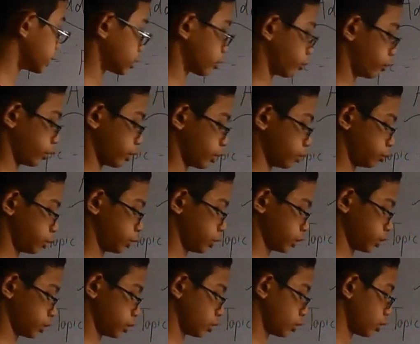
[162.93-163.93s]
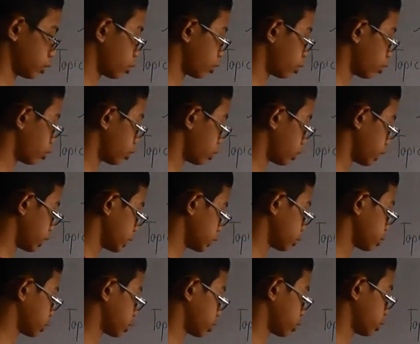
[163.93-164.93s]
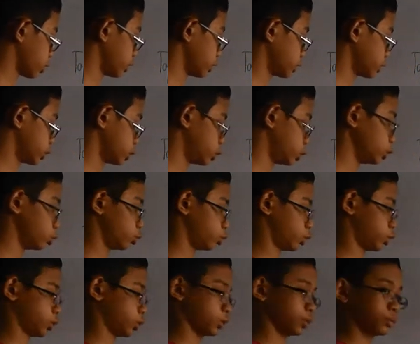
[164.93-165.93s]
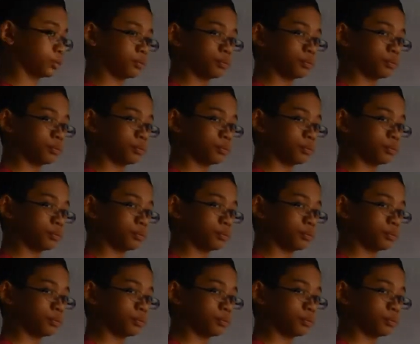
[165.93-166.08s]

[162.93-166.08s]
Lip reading: of the object. That's why you can call it a juice.